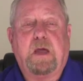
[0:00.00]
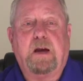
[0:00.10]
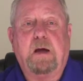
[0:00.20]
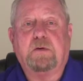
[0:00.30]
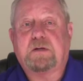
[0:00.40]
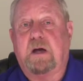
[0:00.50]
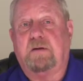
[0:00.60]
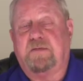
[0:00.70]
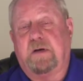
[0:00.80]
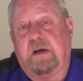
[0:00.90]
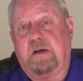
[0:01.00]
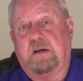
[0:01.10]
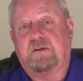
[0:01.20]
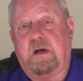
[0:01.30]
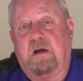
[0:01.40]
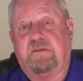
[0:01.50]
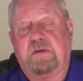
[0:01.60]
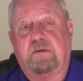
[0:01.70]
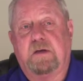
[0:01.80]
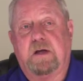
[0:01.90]
And that was kind of funny in itself,
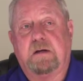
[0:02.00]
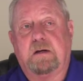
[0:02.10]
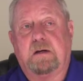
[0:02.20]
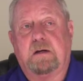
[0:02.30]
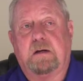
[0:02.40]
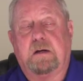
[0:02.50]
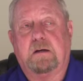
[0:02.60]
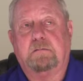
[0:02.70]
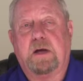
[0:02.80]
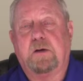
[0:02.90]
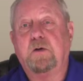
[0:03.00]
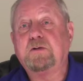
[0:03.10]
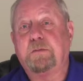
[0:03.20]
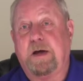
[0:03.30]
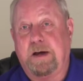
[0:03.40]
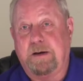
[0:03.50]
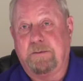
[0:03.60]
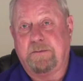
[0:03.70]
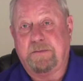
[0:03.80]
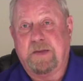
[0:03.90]
in that my hooch maid,
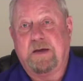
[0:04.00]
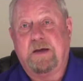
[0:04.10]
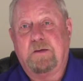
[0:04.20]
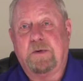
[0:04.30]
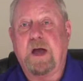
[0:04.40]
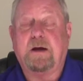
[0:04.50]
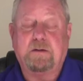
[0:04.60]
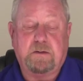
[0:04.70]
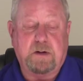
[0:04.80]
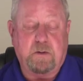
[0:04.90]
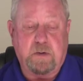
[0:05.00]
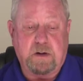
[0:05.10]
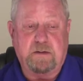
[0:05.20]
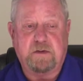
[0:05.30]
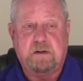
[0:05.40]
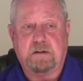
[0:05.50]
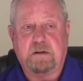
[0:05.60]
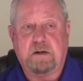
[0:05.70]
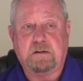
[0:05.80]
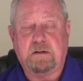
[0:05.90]
we lived
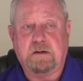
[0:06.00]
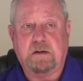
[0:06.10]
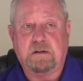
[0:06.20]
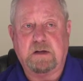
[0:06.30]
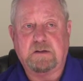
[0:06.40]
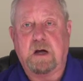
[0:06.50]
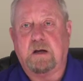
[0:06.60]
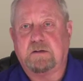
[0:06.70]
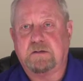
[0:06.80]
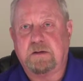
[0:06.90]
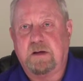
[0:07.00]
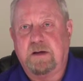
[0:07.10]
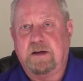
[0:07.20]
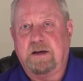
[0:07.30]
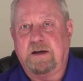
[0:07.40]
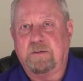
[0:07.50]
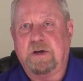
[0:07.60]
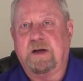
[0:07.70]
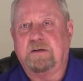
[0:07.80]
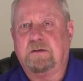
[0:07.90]
in these huts, and
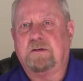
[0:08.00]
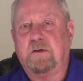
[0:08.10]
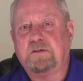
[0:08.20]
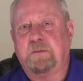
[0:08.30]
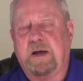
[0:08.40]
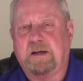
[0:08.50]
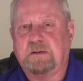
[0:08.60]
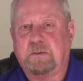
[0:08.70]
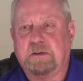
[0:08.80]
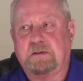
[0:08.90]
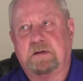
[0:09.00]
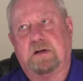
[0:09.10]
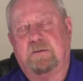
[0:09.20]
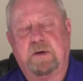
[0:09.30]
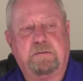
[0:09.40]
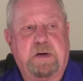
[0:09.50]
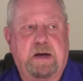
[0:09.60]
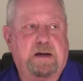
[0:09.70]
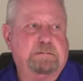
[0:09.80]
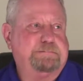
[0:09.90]
we had hooch maids, which we'd
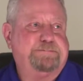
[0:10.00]
pay,